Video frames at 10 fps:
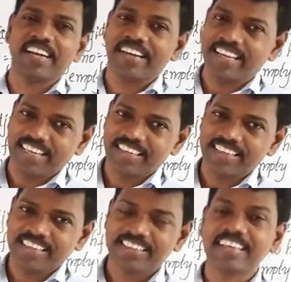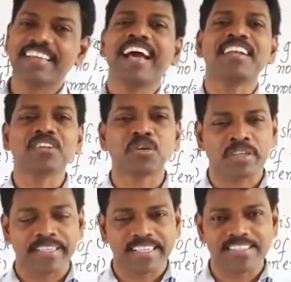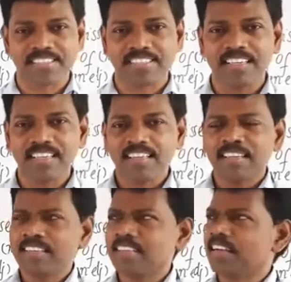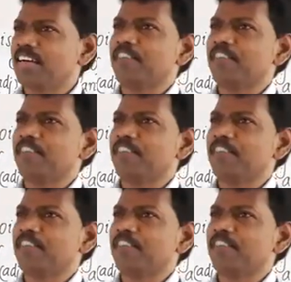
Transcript: day, the grand contest. The